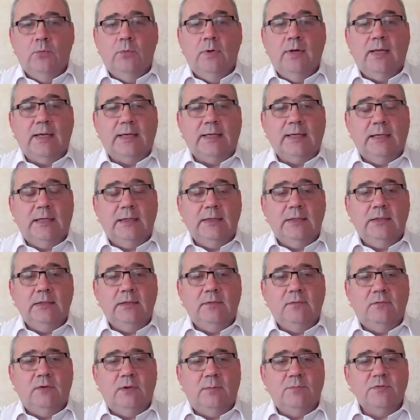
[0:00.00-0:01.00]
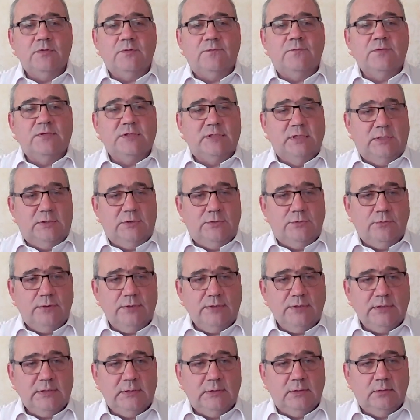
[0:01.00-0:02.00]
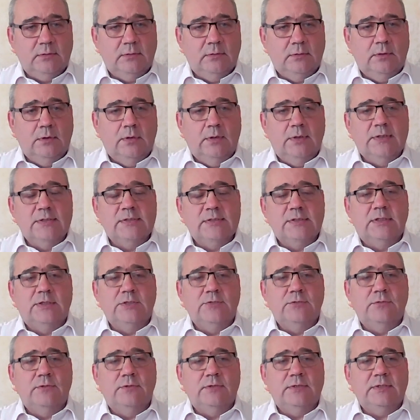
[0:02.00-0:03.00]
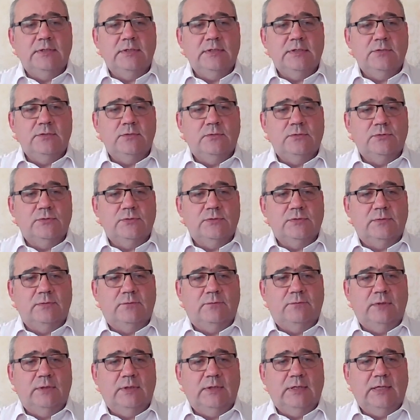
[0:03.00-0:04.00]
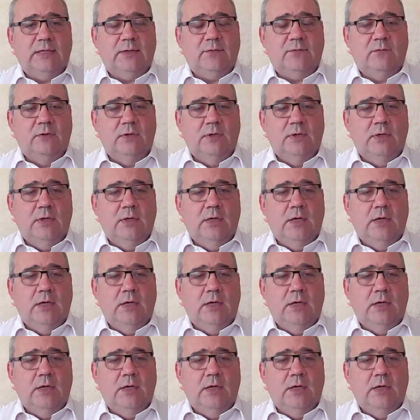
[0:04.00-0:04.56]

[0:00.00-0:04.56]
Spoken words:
We are gaining in terms of security. Security is also something that